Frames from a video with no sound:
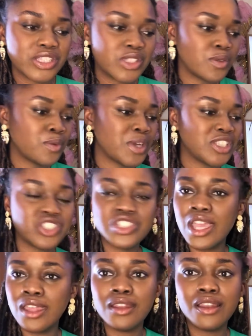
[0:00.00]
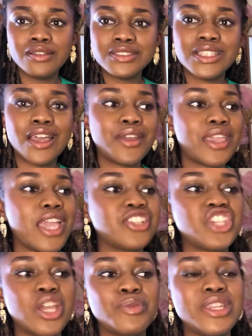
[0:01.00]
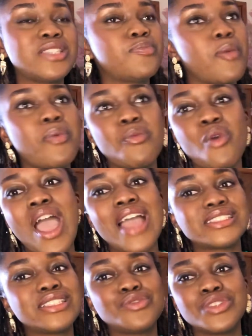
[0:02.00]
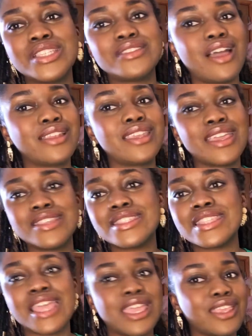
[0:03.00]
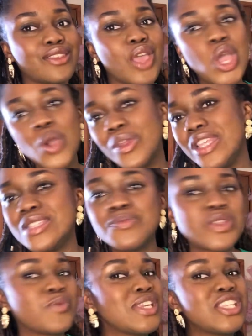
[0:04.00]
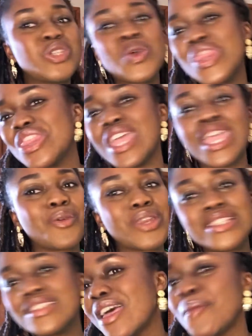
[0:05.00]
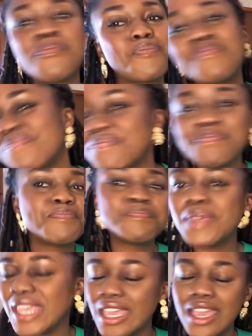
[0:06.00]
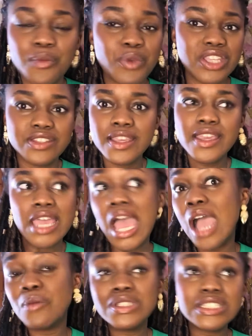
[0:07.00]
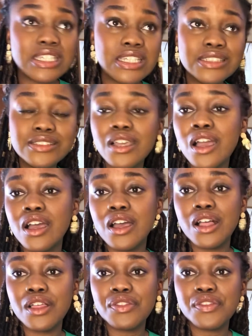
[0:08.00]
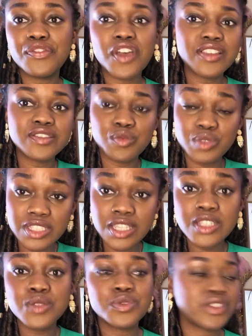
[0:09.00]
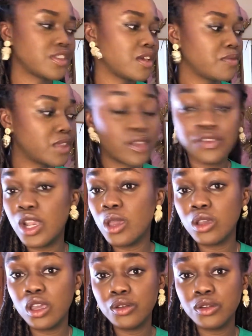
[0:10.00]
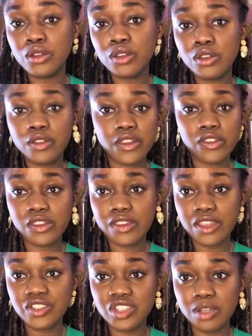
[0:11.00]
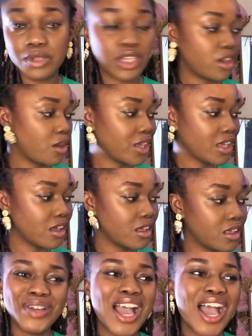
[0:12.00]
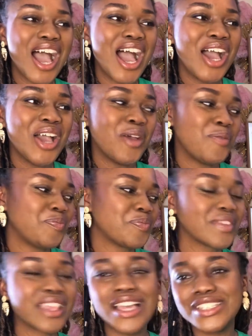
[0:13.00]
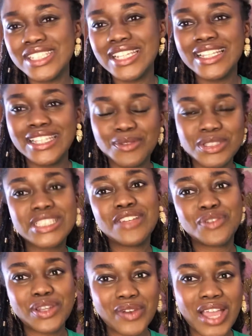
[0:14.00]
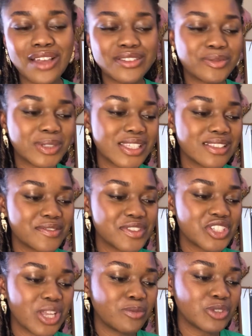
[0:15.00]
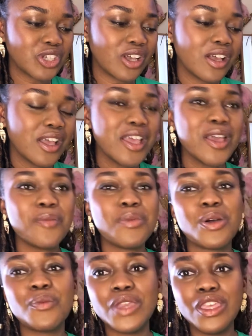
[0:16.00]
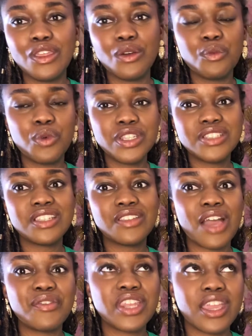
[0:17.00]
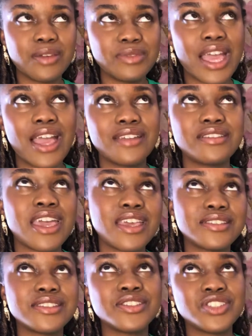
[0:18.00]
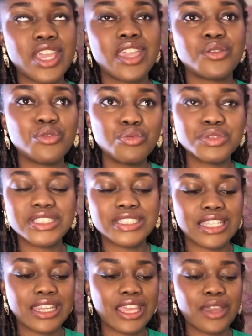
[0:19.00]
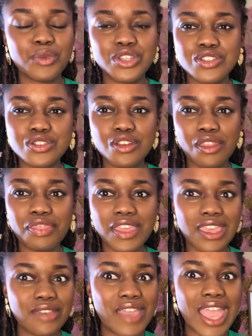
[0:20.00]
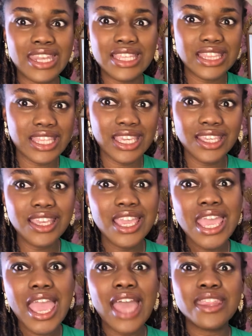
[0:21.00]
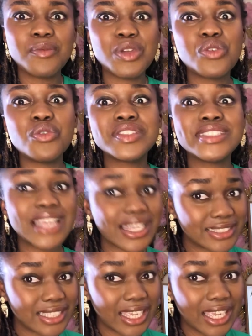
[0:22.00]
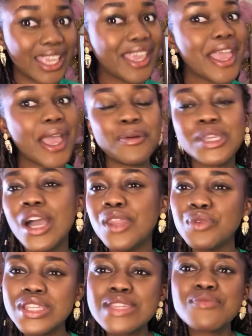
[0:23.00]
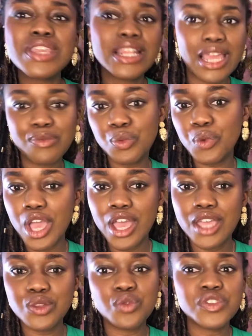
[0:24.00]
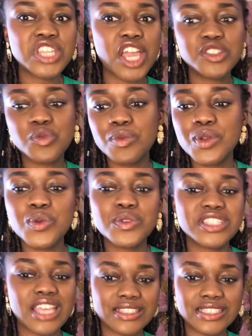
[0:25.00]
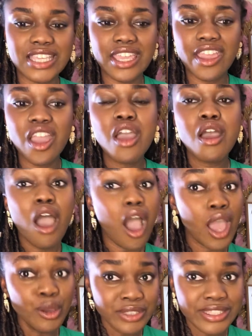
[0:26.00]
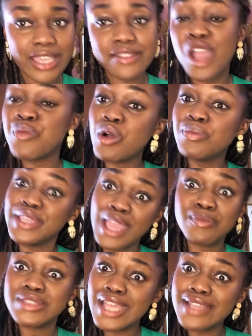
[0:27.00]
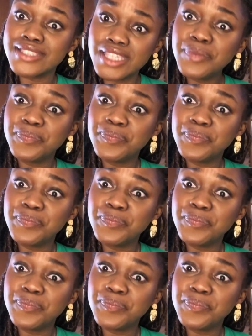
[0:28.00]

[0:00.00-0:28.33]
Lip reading: to Jen, and I was like, okay, Jen, we need to be a bit more active on these ideas things. We need to do a thing. We need to like be it. And we did. The first thing we did was think of a logo. That's the Sassy Jam logo here. Actually, clearly it was the other way around because of the jam jar. But we wanted to have a name that had S and J incorporated in it, and we just couldn't think of anything. And then we thought of sassy, and we kind of wanted to reclaim the word. All the times that we've been called sassy, I would say that I probably am sassy